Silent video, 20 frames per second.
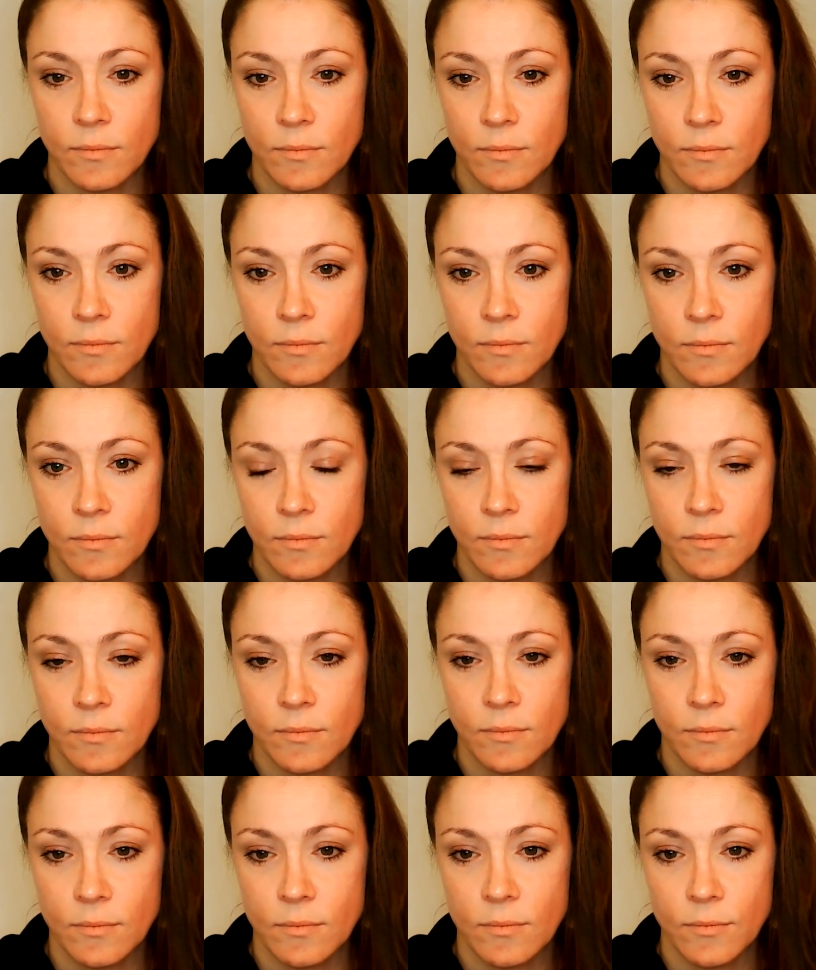
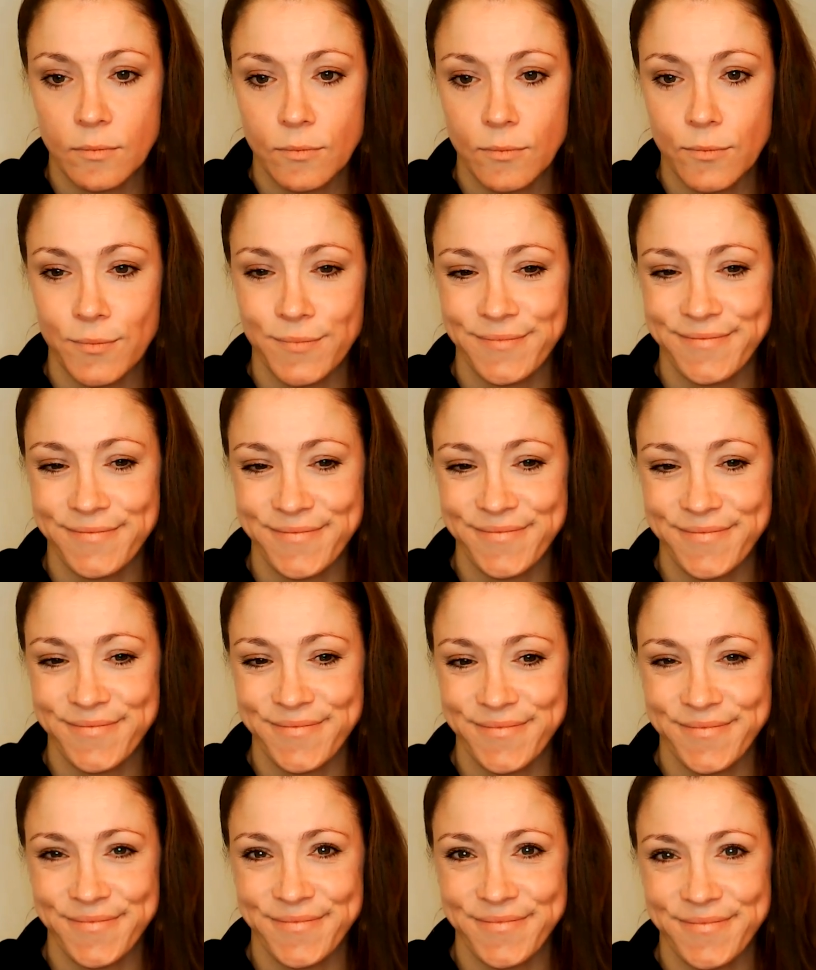
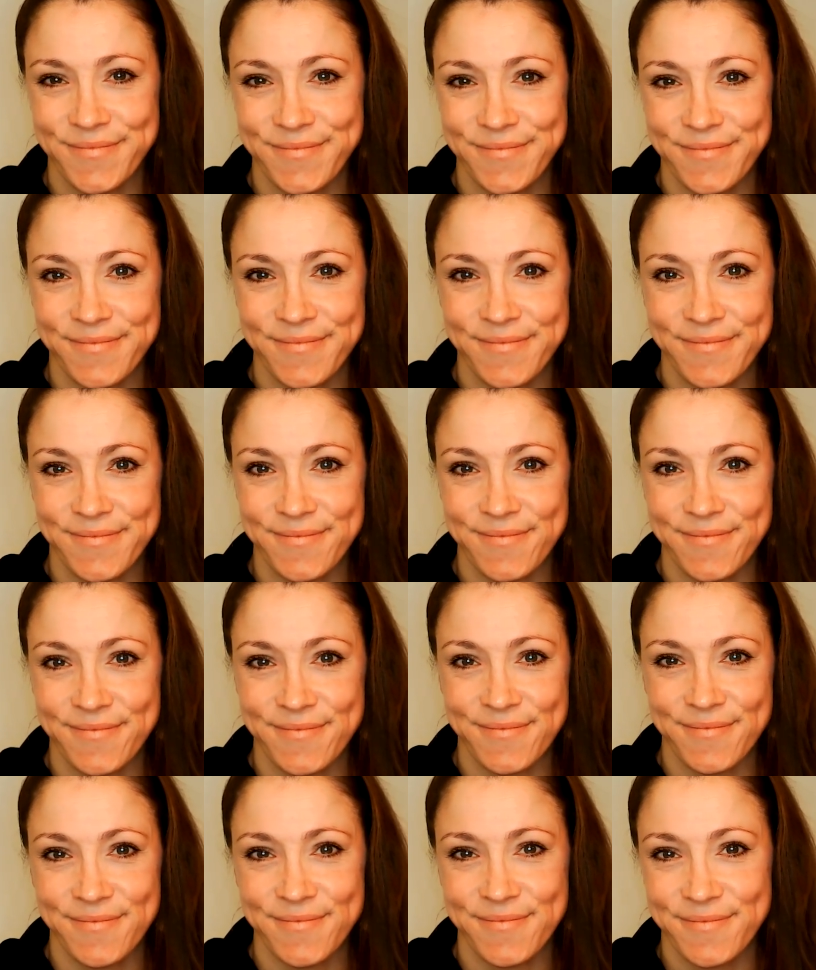
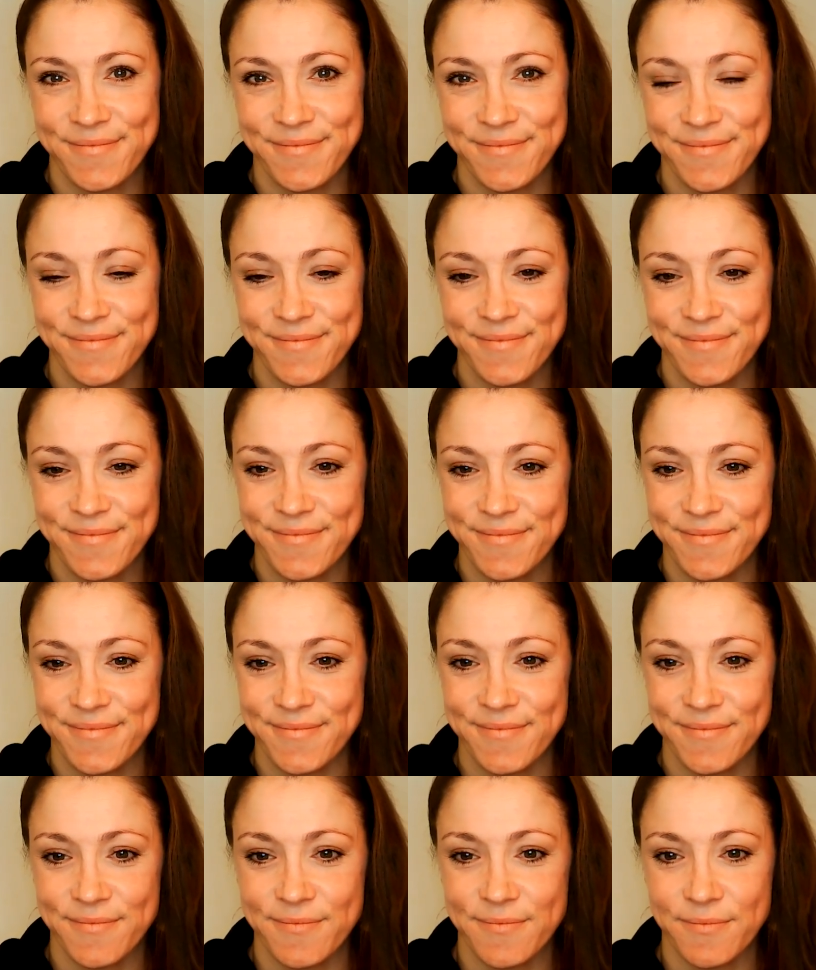
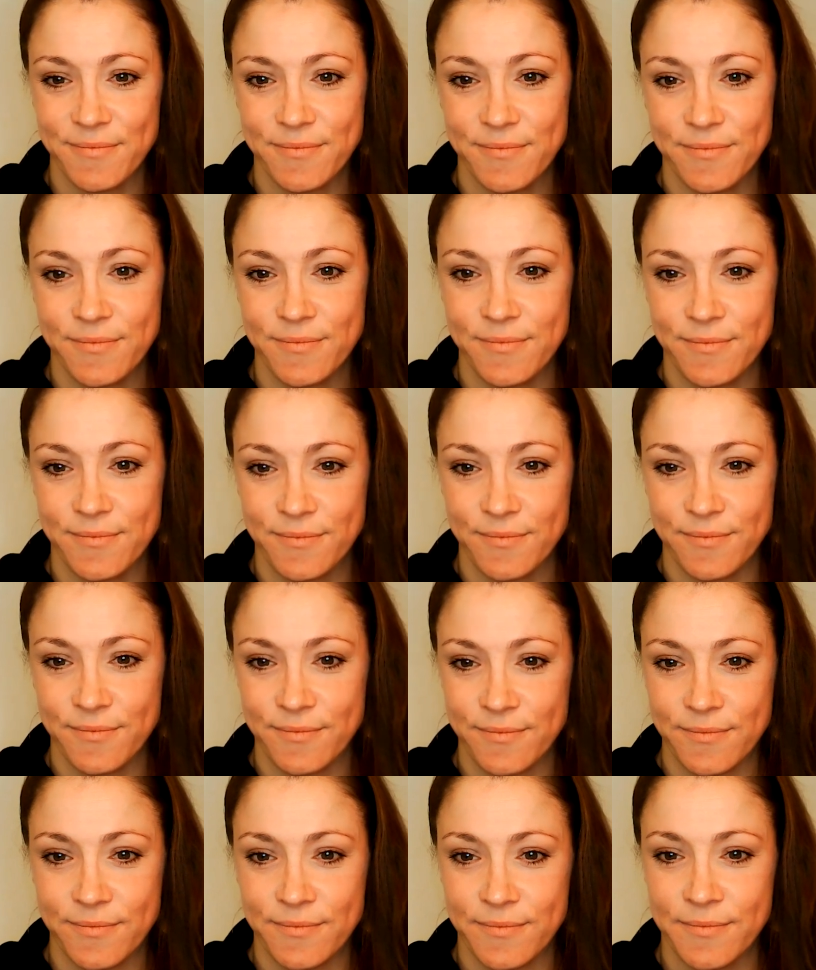
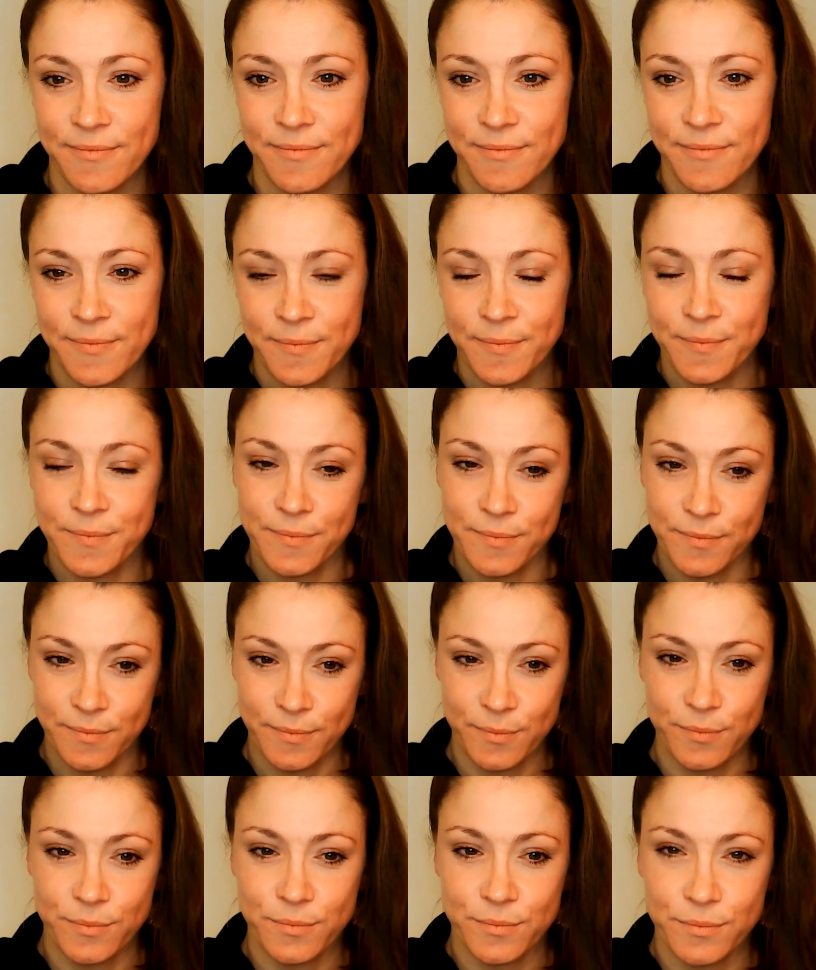
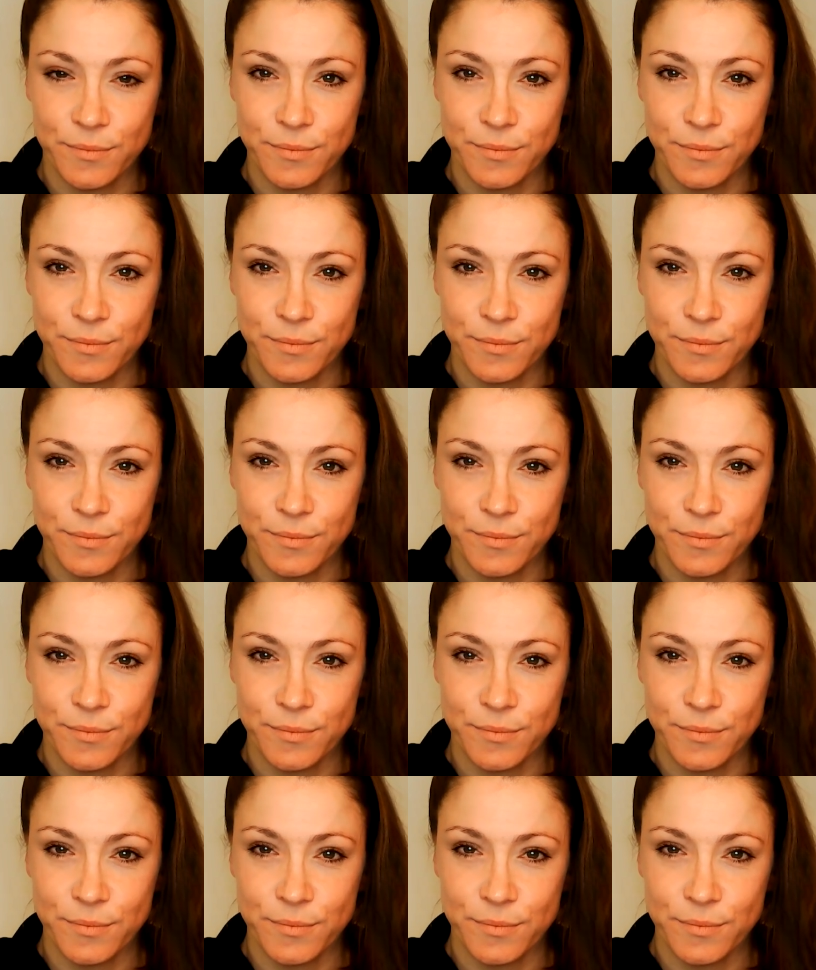The person shown says nothing.